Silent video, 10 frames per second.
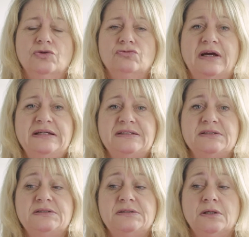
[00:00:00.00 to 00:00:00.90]
Right.
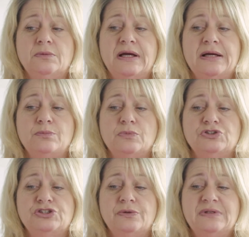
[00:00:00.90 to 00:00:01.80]
So we'll
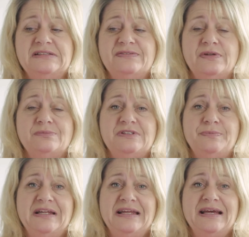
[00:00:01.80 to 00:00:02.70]
show this film to
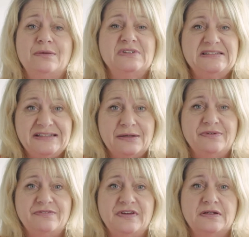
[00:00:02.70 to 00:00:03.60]
Billy and we'll see how
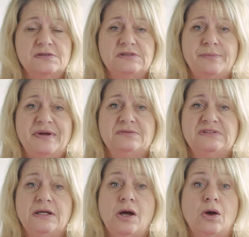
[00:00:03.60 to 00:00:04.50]
he feels
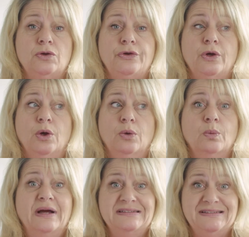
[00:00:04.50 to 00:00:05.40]
about it on
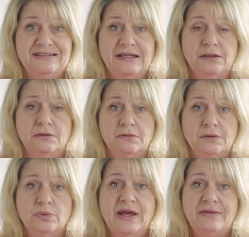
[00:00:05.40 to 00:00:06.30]
Wednesday.
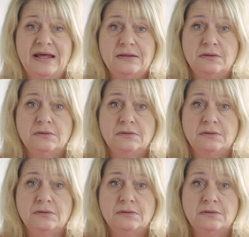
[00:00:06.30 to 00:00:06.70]
Okay then.